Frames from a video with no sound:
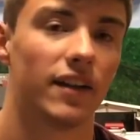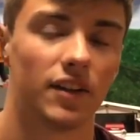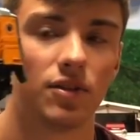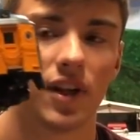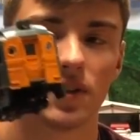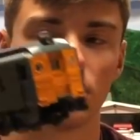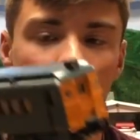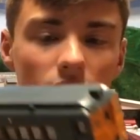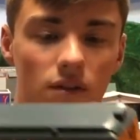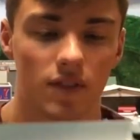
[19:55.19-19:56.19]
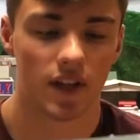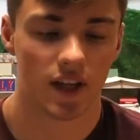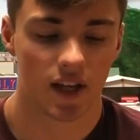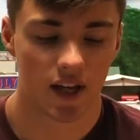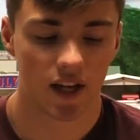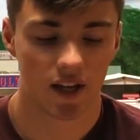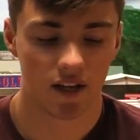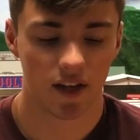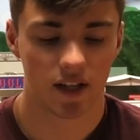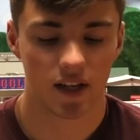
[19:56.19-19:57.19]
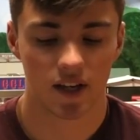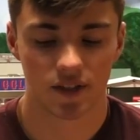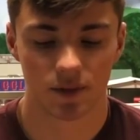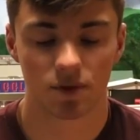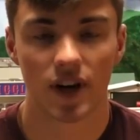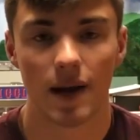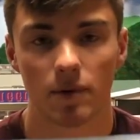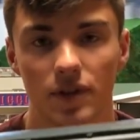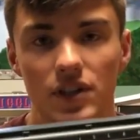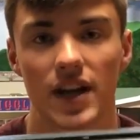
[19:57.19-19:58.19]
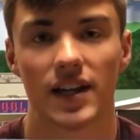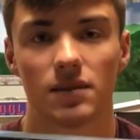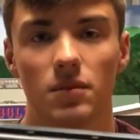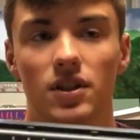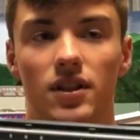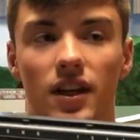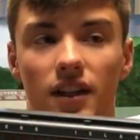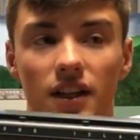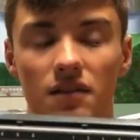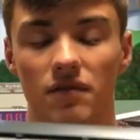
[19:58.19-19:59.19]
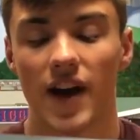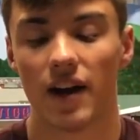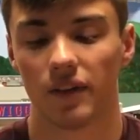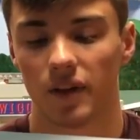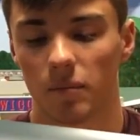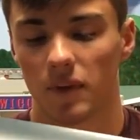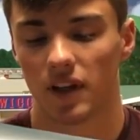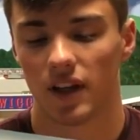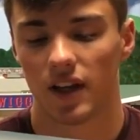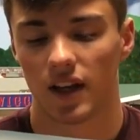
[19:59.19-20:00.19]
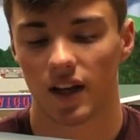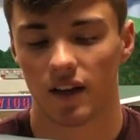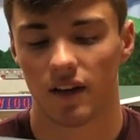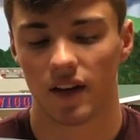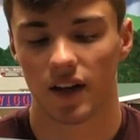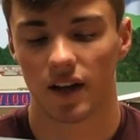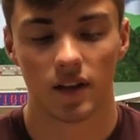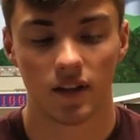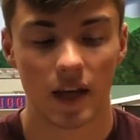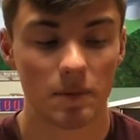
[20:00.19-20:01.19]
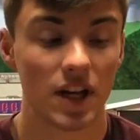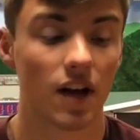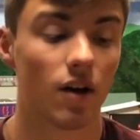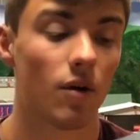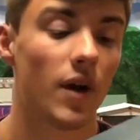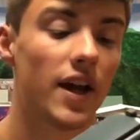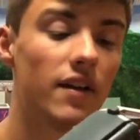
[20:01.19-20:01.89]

like 2012. And a subscriber reached out to me saying that he found them. And he let me know, and